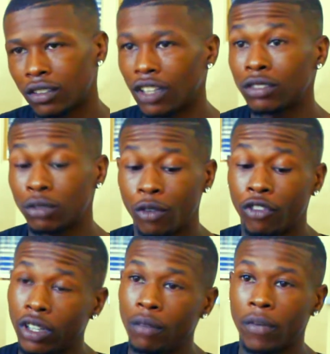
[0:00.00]
So that's what
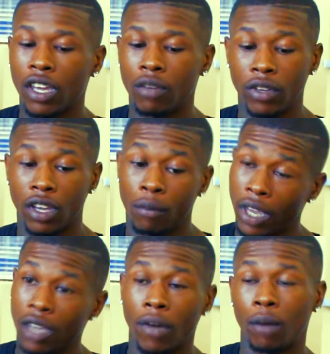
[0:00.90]
really made me and
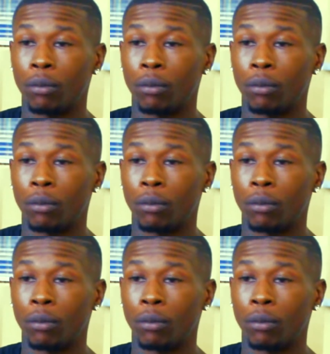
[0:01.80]
made my